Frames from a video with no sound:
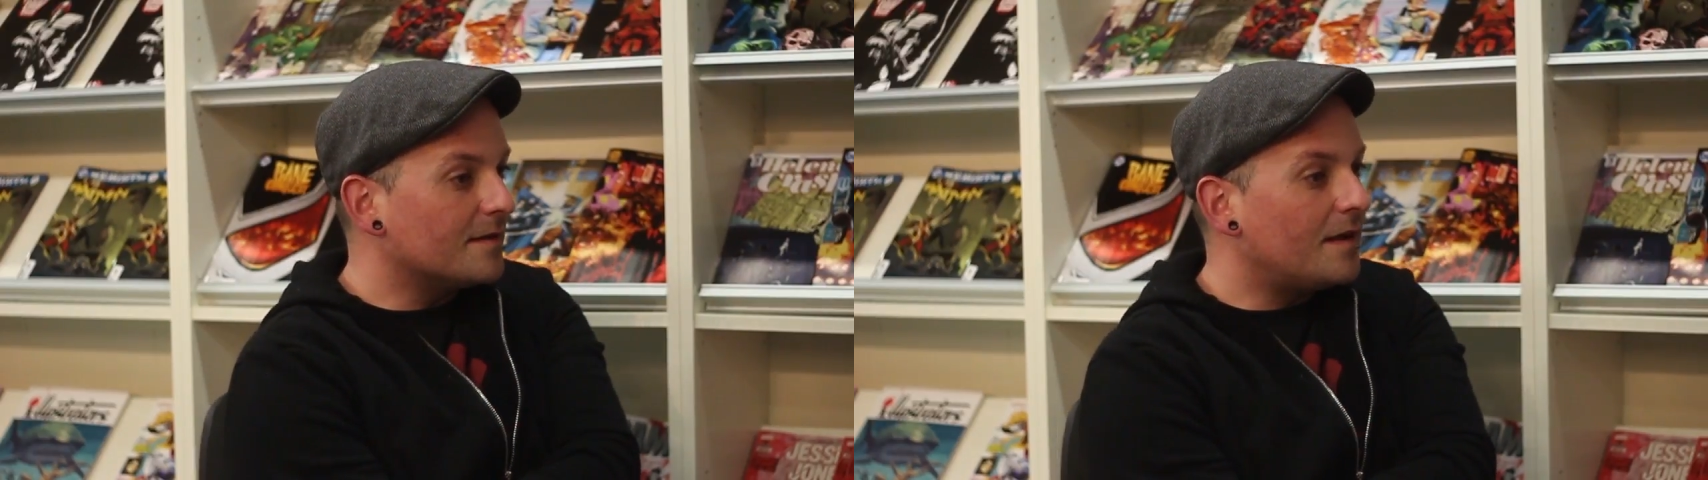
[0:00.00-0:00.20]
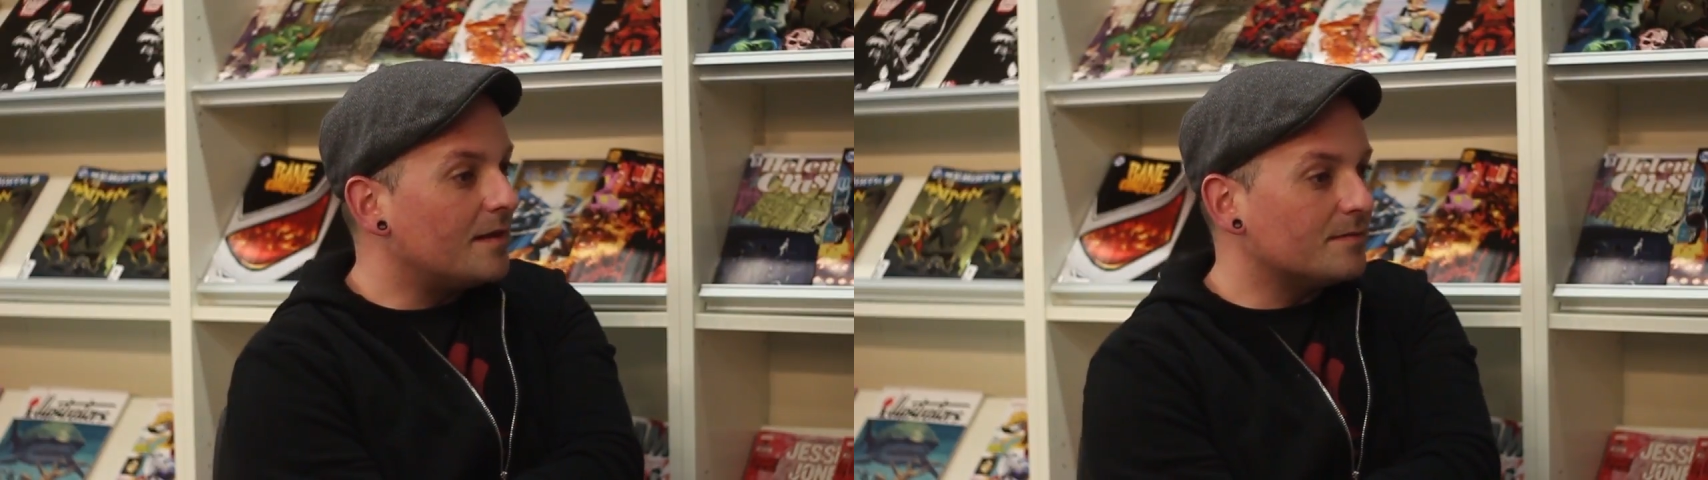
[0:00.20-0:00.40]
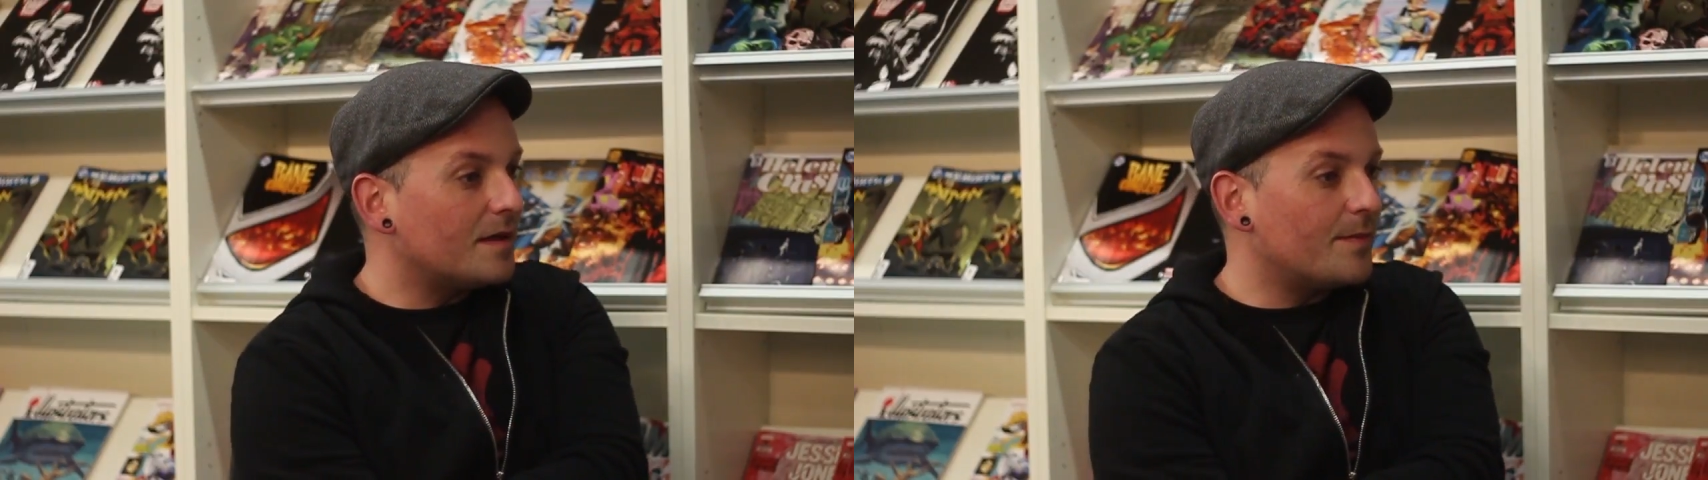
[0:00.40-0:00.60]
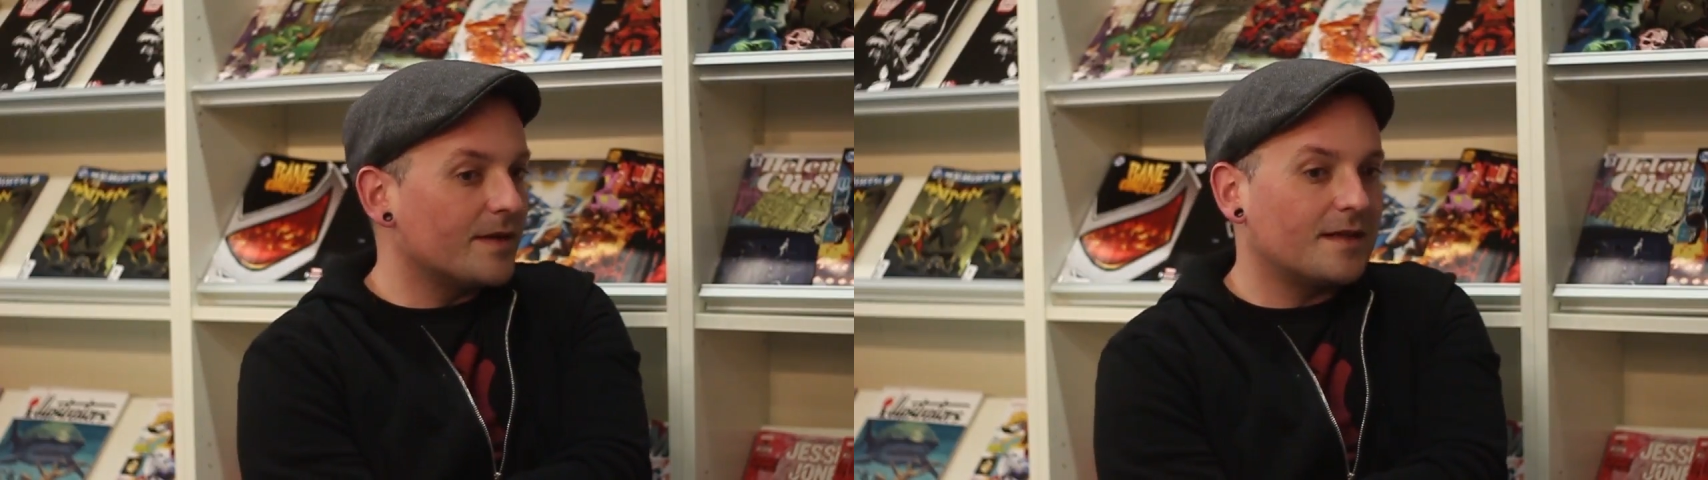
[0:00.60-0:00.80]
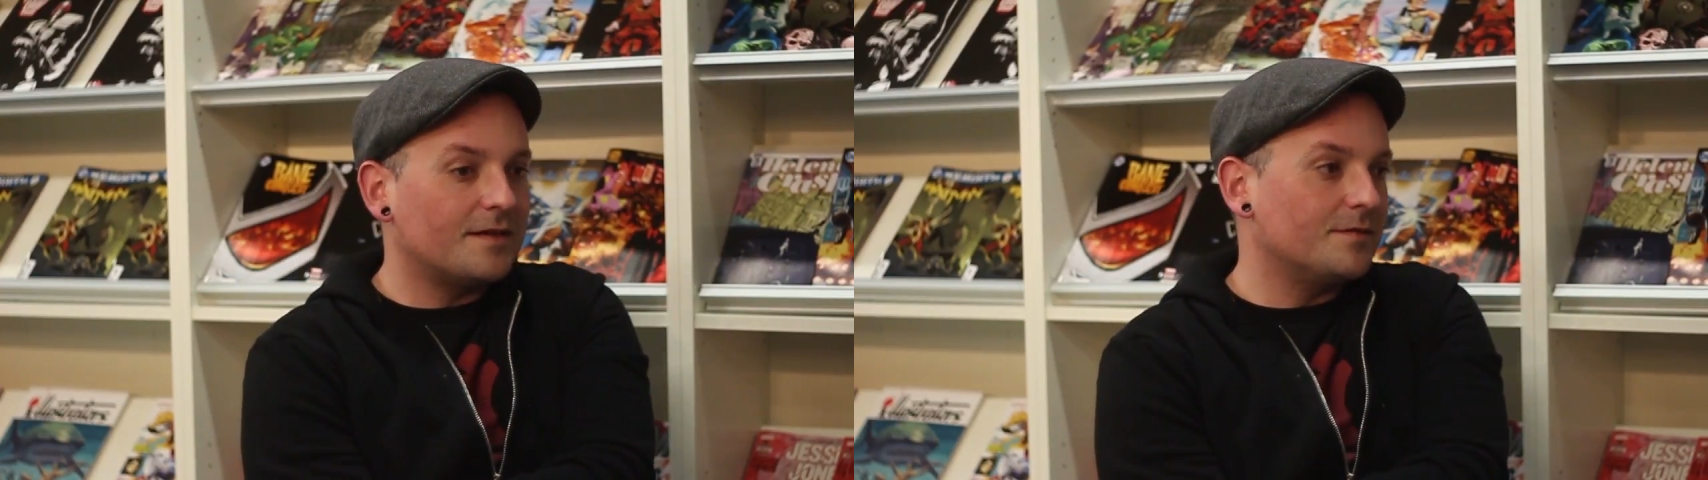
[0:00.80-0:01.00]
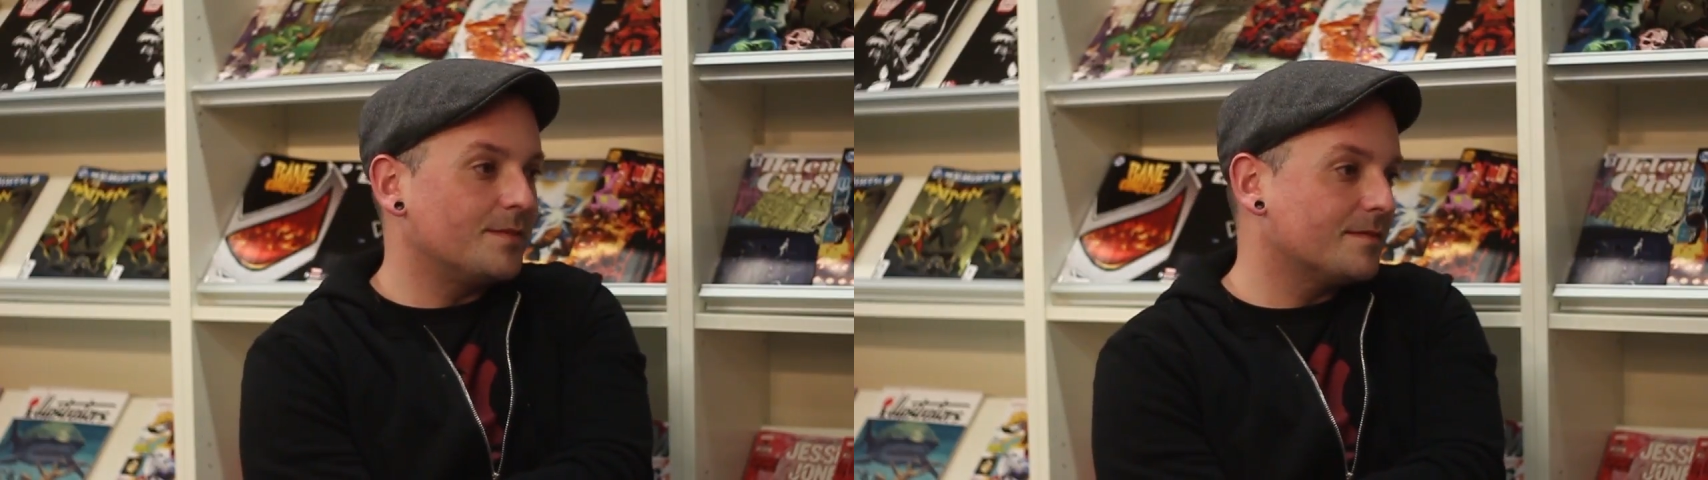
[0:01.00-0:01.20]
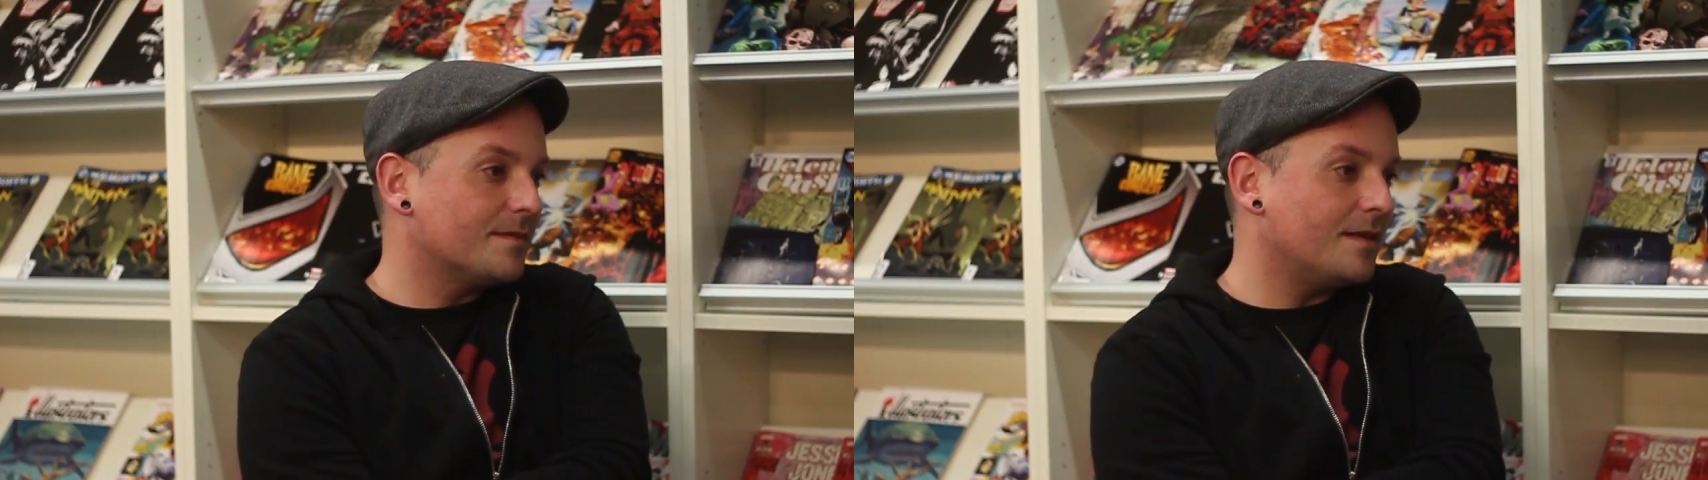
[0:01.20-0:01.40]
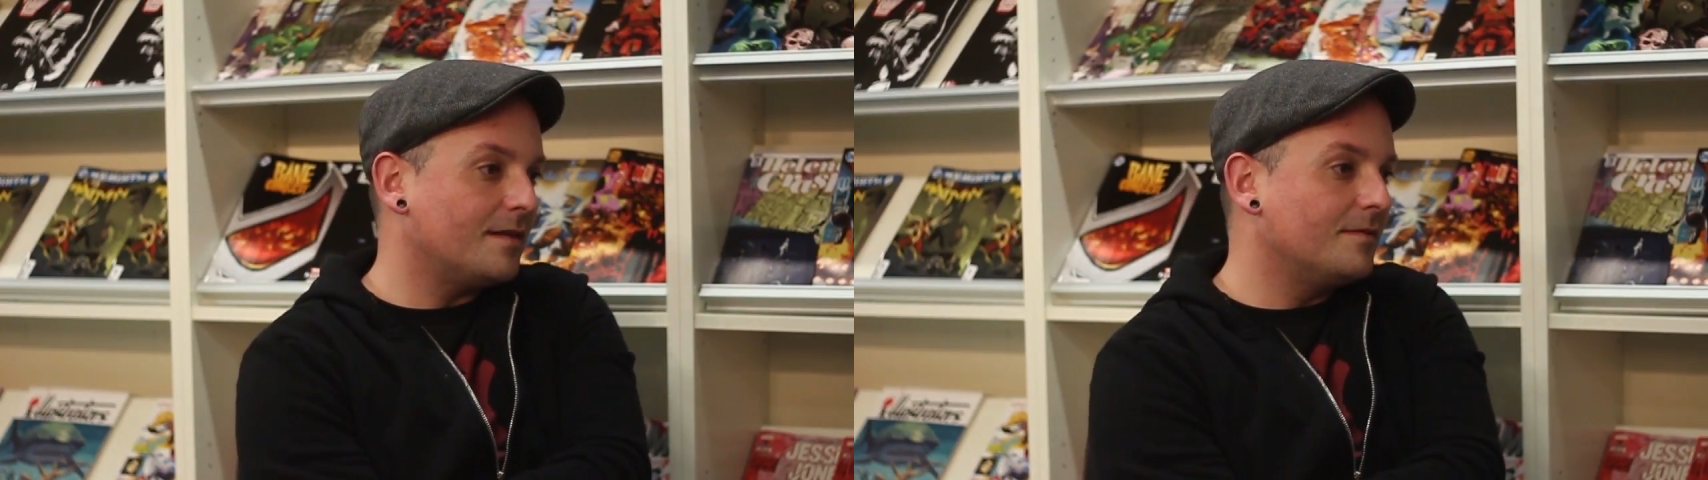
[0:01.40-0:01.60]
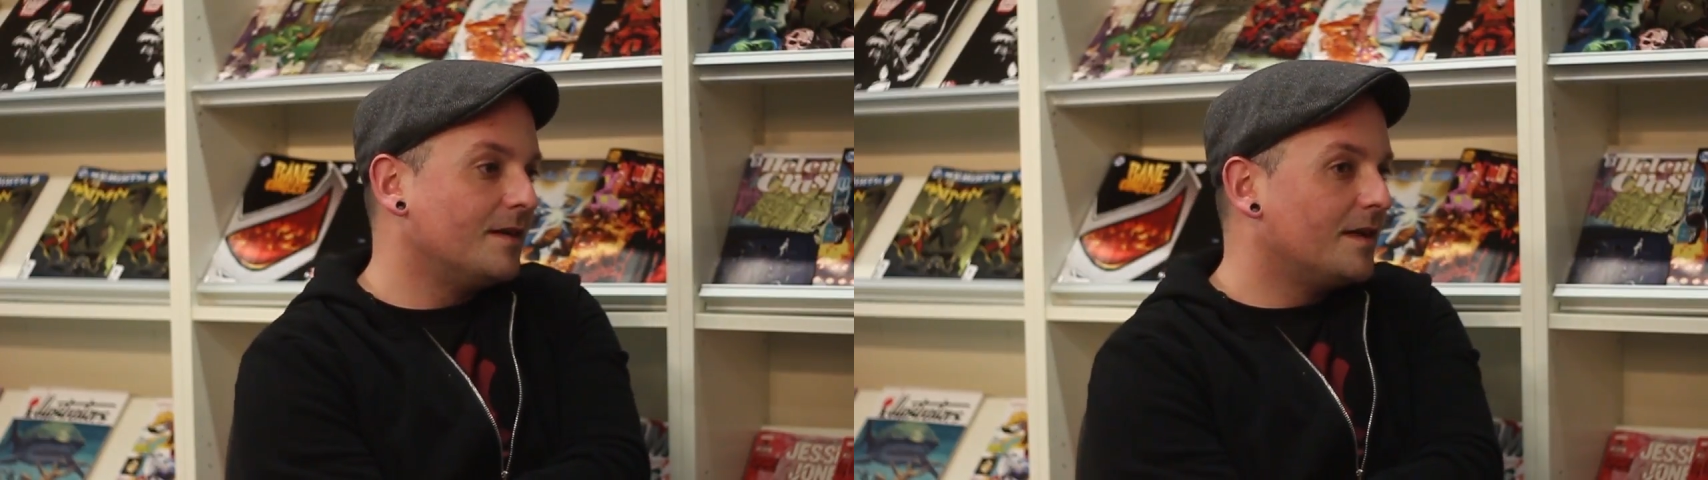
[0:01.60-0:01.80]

I'll pick that up. You know,